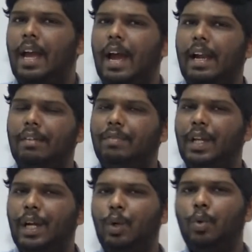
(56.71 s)
and if
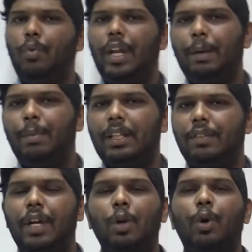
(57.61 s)
there are two variables
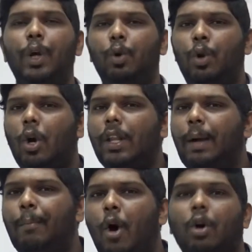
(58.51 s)
we are going to draw
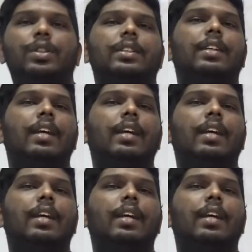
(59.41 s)
that box,